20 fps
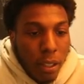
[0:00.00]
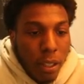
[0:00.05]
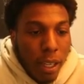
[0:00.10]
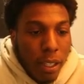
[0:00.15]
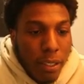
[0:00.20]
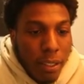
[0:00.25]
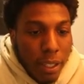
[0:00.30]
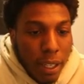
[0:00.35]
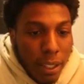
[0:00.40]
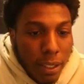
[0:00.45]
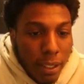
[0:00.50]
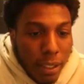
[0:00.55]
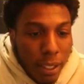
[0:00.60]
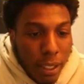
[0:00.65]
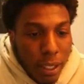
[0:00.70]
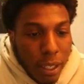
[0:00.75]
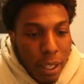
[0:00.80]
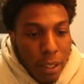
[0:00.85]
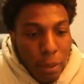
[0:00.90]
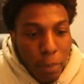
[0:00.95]
Let's let's
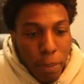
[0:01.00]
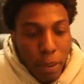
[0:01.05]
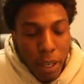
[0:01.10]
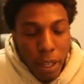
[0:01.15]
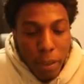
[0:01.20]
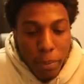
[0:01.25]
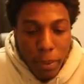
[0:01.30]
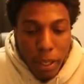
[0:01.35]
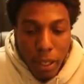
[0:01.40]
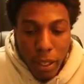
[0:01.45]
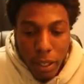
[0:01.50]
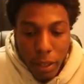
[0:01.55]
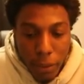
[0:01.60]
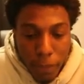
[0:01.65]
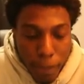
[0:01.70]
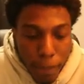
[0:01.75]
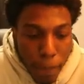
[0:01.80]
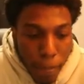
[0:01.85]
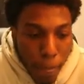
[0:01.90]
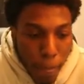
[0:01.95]
see another play,
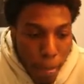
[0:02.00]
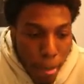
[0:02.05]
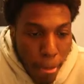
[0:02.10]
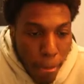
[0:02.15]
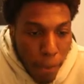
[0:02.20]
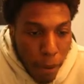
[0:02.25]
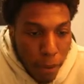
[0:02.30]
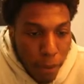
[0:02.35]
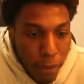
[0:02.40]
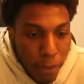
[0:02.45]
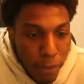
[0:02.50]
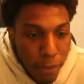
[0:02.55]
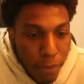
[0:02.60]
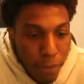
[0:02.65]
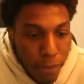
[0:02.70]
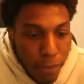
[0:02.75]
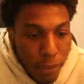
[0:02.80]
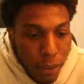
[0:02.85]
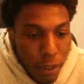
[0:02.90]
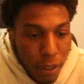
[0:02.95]
man. James Harden.
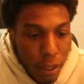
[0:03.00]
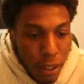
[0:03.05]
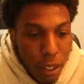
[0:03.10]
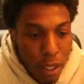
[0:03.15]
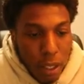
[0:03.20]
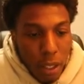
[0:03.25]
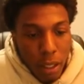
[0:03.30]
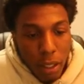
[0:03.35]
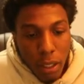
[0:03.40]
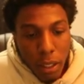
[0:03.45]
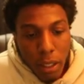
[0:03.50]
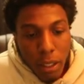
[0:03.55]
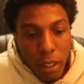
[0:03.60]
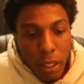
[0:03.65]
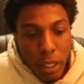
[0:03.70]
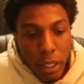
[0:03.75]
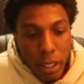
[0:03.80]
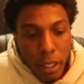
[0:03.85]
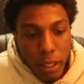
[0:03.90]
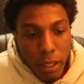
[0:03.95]

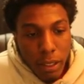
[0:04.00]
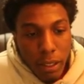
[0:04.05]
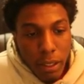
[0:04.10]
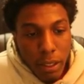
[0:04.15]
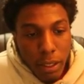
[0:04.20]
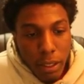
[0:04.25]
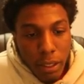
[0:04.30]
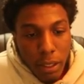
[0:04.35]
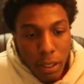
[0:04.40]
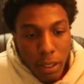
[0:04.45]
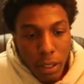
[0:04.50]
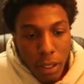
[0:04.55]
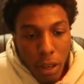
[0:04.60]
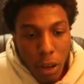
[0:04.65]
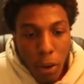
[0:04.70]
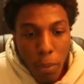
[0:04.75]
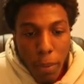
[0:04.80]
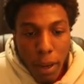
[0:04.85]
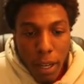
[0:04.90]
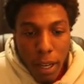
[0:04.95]
Look, look at this.
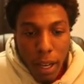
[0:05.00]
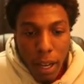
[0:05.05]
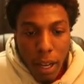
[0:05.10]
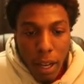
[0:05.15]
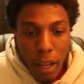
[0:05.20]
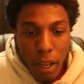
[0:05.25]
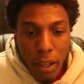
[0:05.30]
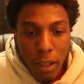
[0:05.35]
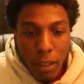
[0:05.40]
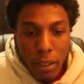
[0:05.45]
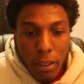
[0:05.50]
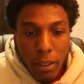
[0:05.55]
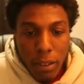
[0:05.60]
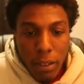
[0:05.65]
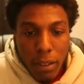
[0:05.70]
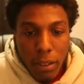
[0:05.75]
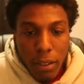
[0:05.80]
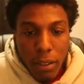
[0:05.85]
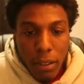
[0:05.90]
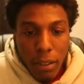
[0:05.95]
Oh my God.
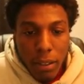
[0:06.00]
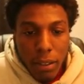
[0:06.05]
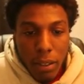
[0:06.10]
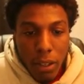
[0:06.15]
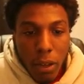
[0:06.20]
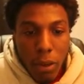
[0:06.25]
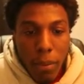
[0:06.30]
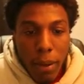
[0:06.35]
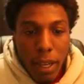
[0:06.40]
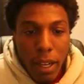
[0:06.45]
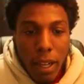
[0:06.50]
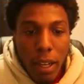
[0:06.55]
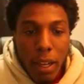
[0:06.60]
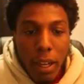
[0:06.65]
Oh my